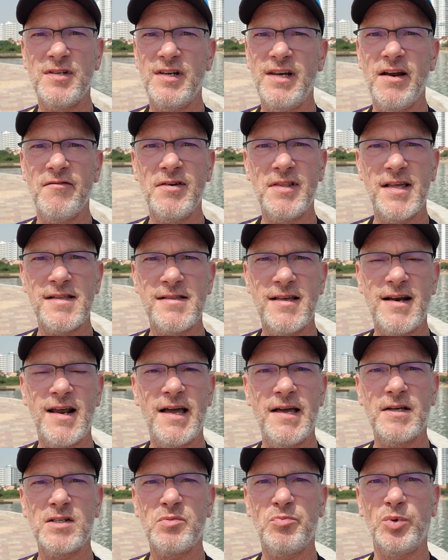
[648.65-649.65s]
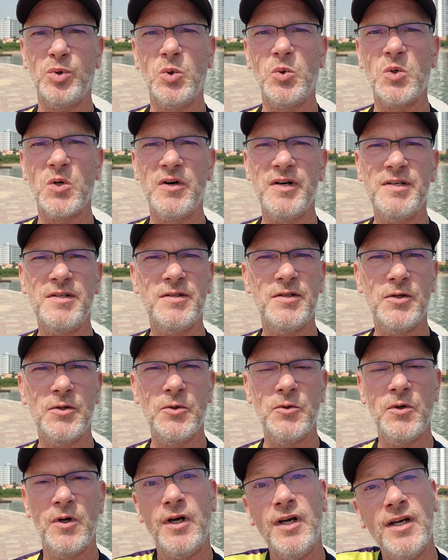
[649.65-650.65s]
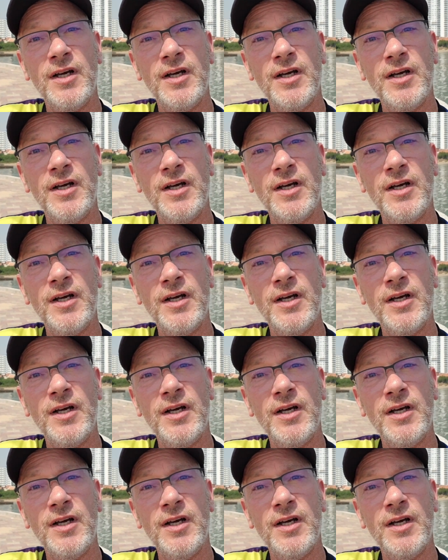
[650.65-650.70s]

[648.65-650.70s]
and everything that I explore and do